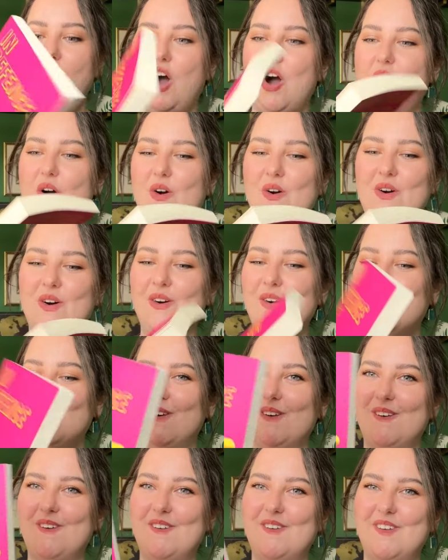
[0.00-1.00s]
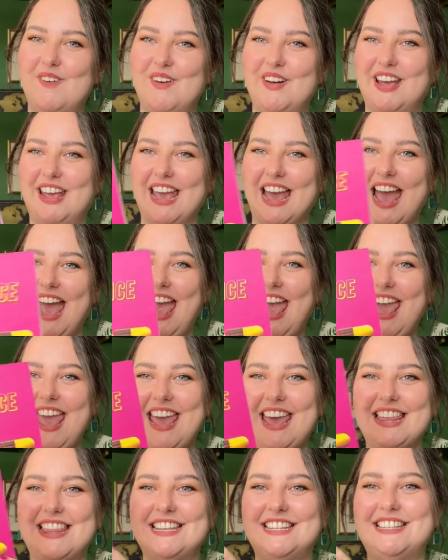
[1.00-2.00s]
Oh,
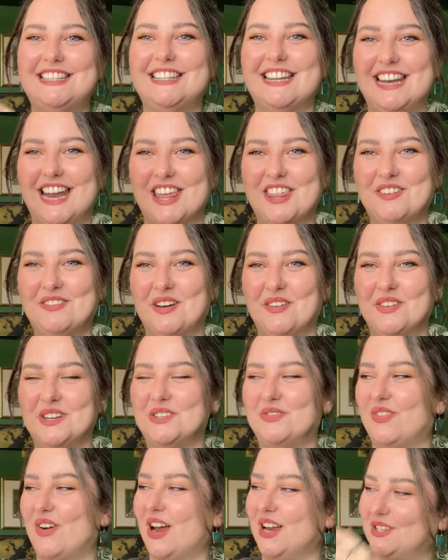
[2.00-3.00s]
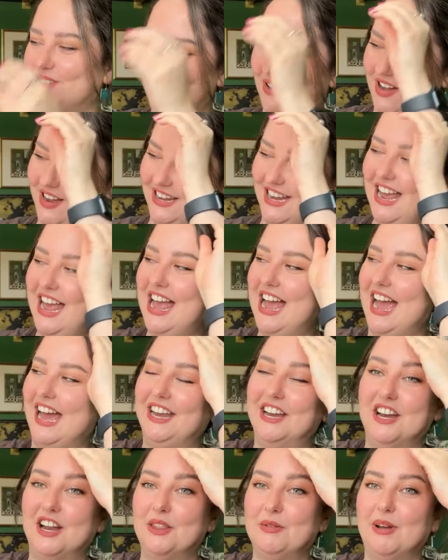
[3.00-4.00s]
yay! This is another Women's Prize one,
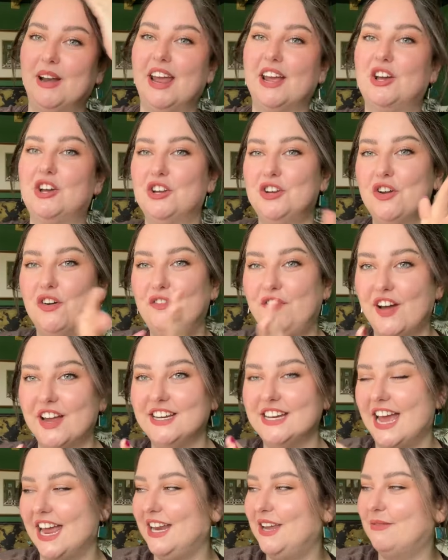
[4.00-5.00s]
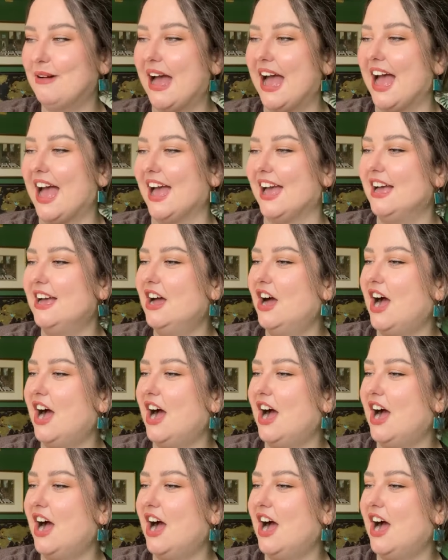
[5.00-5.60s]
and another one I could not find anywhere.